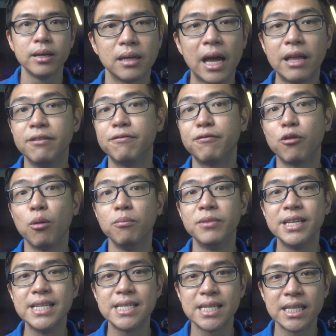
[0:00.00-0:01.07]
And from
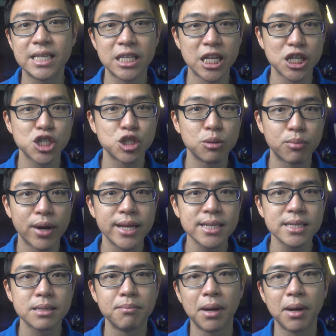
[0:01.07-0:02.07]
these international brands,